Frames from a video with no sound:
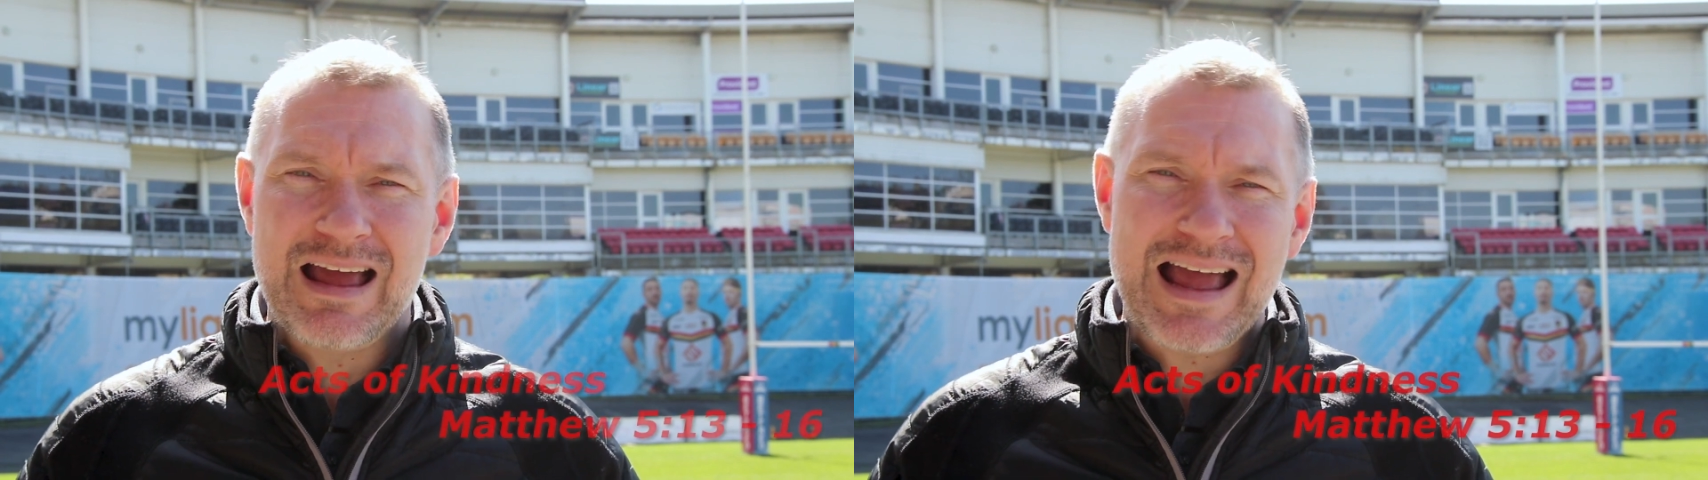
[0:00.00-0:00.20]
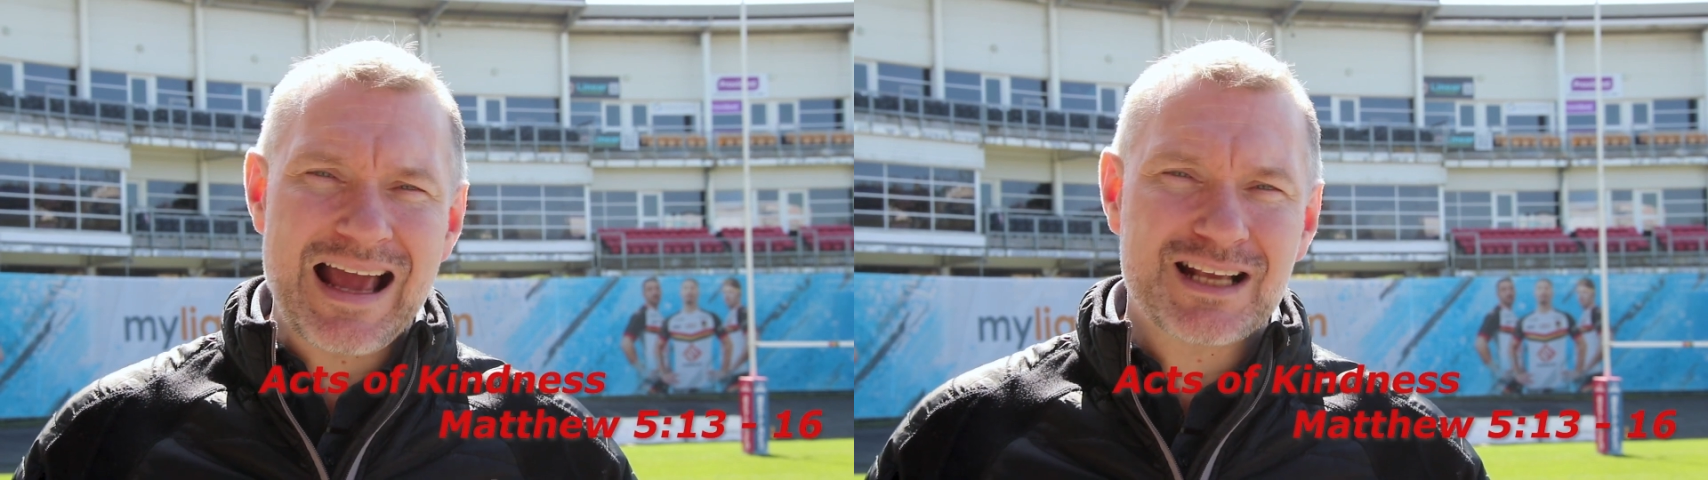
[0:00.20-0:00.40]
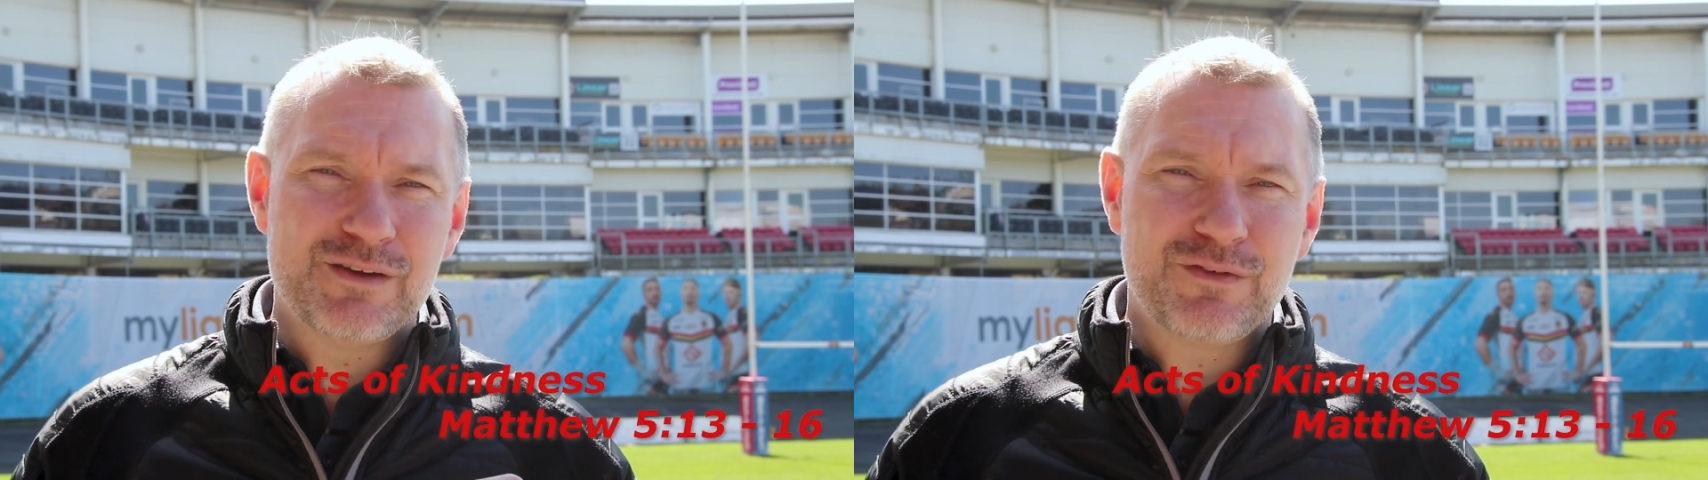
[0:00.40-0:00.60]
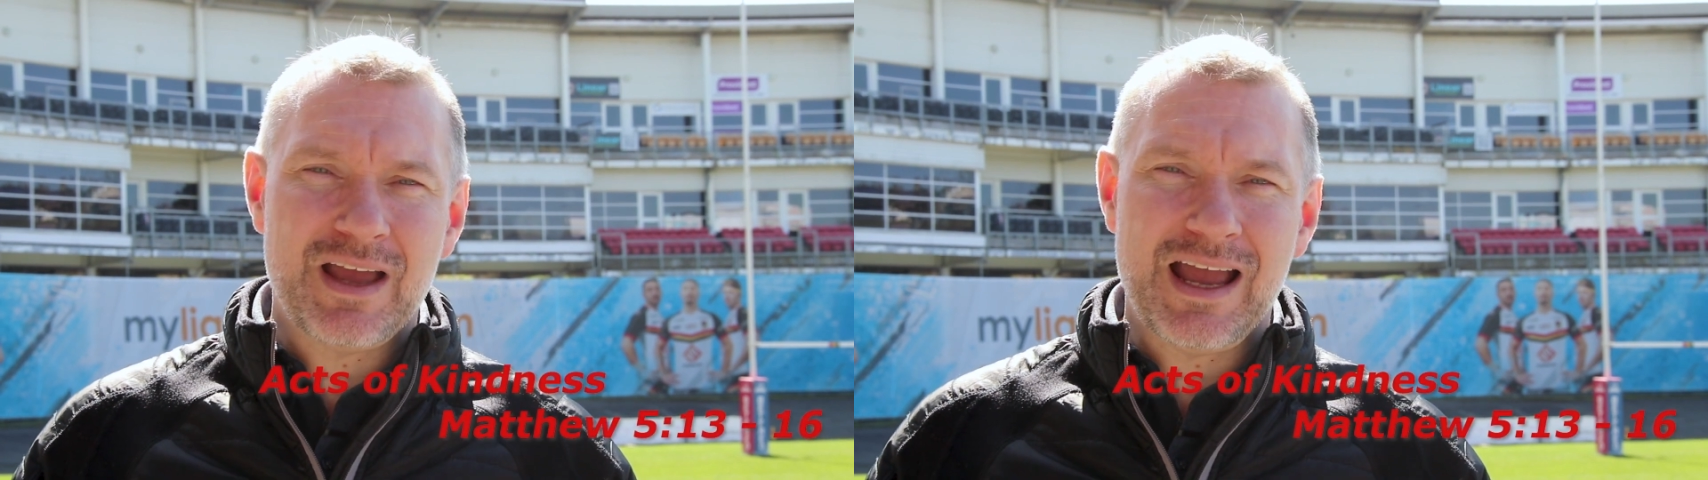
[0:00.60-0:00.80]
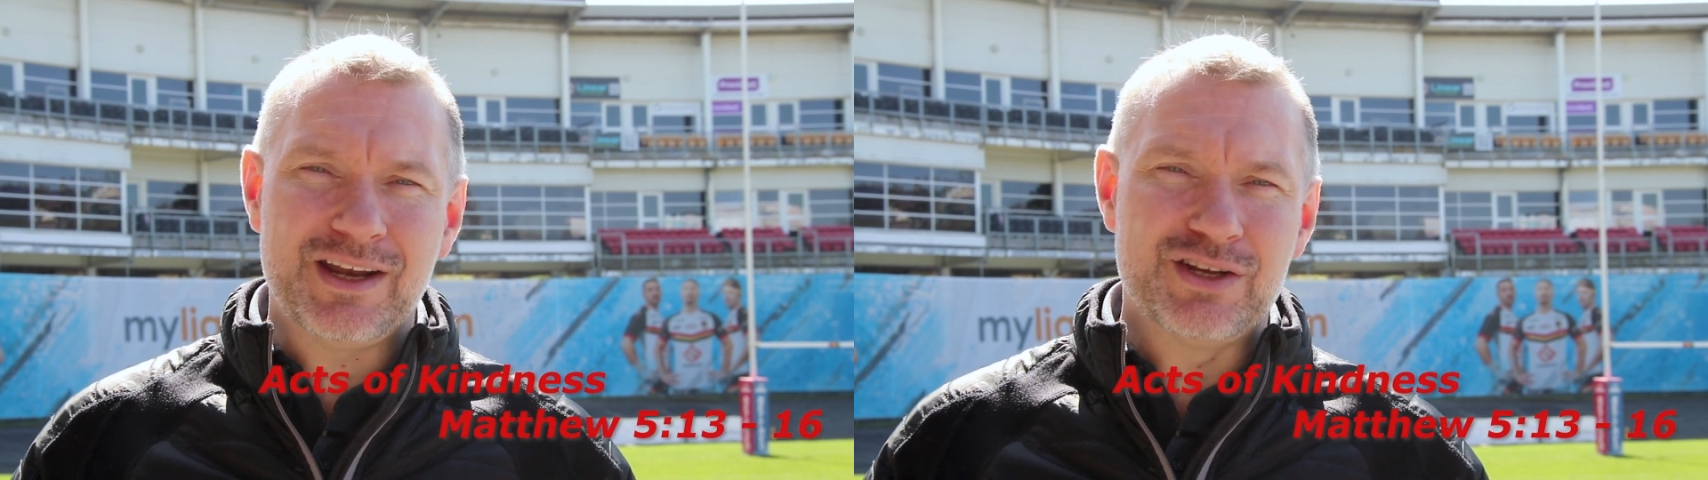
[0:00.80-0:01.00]
acts of
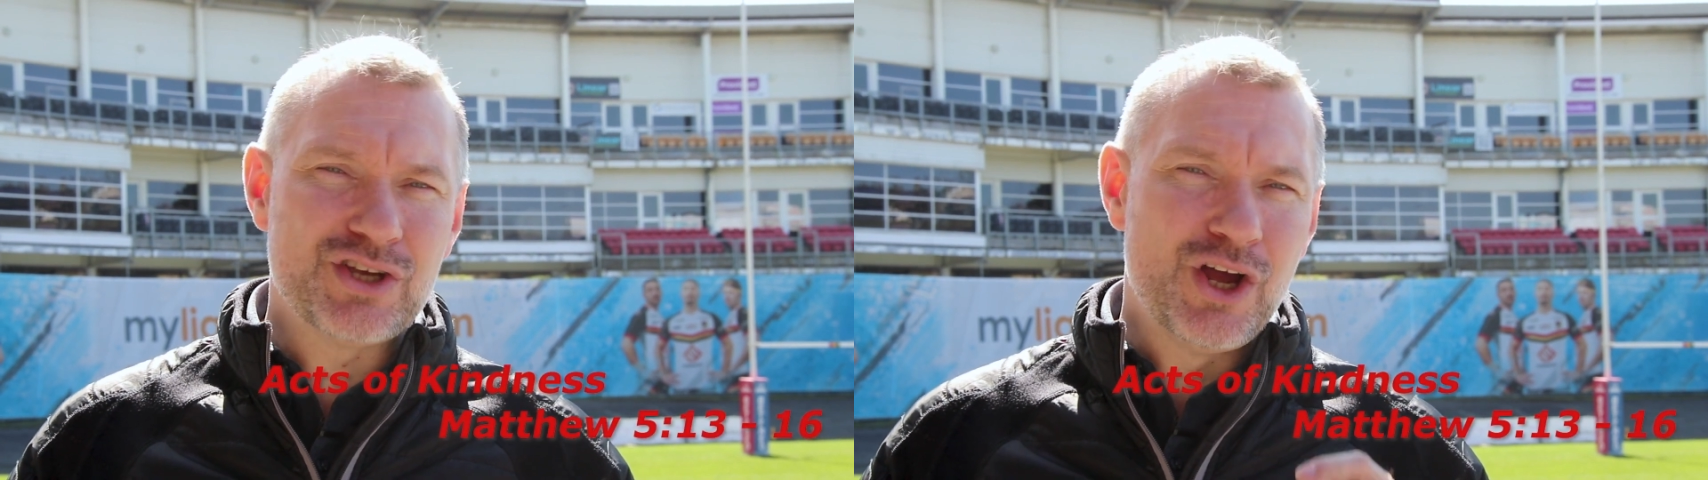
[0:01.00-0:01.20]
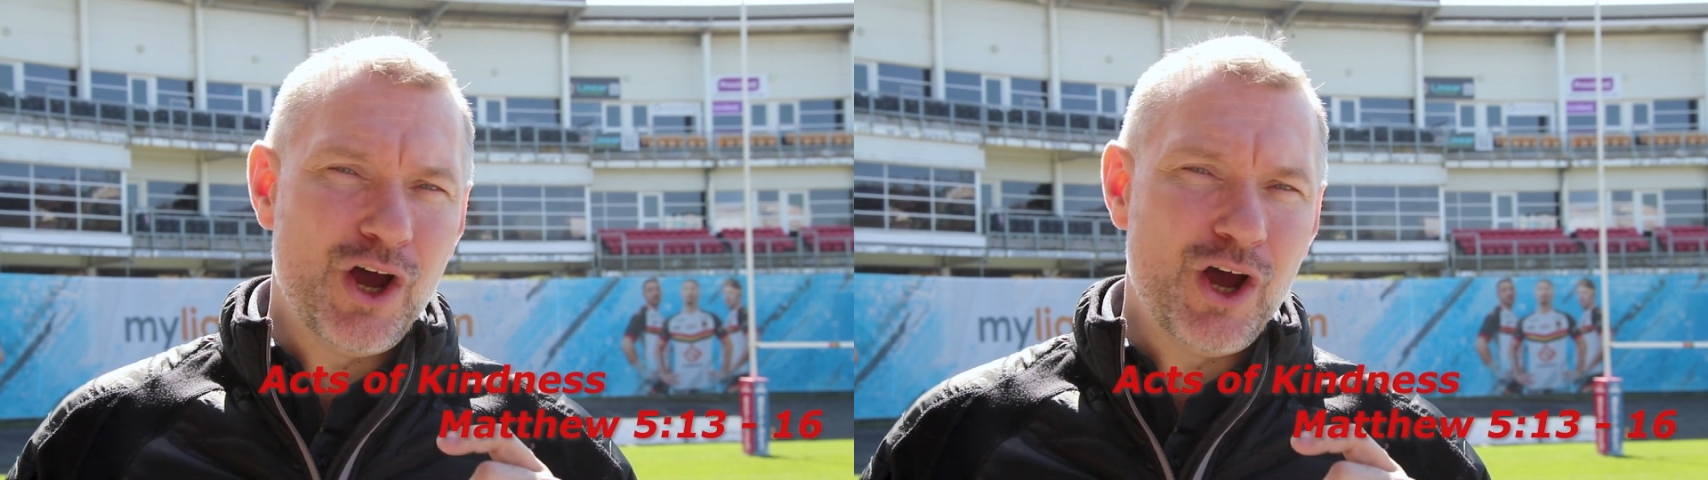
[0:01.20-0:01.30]
kindness,